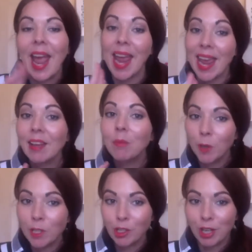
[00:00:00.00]
and
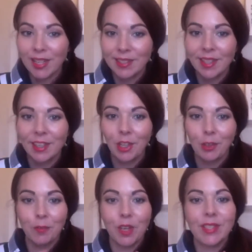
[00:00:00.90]
moisturizing your
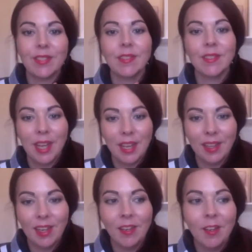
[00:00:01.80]
face
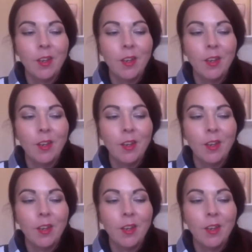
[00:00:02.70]
daily.